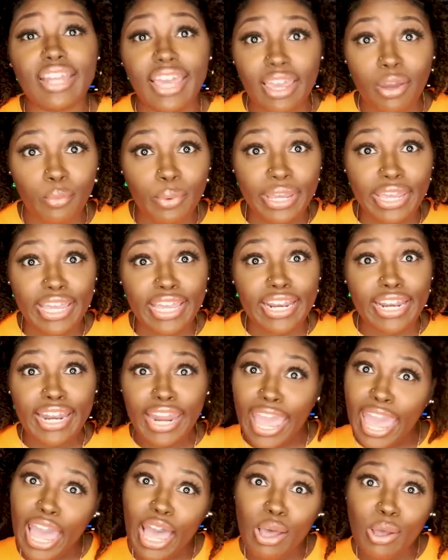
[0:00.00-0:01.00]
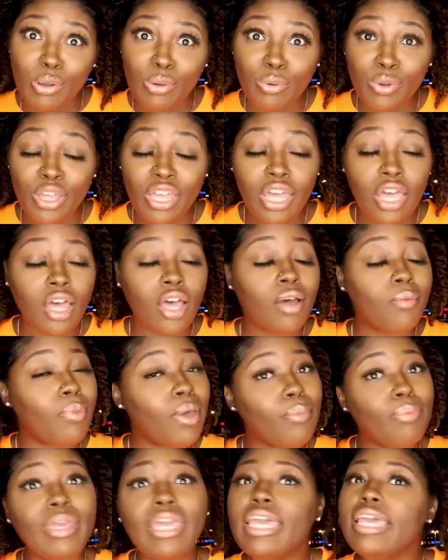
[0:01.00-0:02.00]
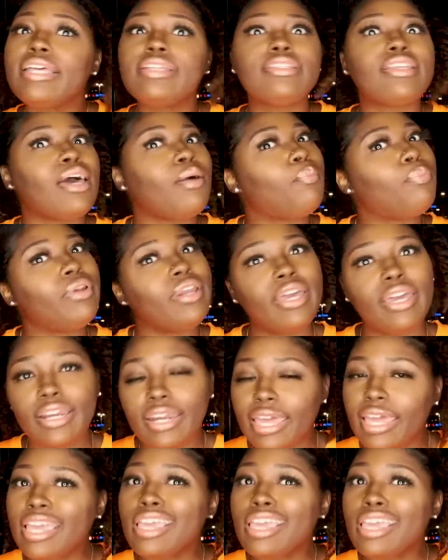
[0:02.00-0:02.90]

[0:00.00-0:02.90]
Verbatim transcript: date with now, baby, he's not playing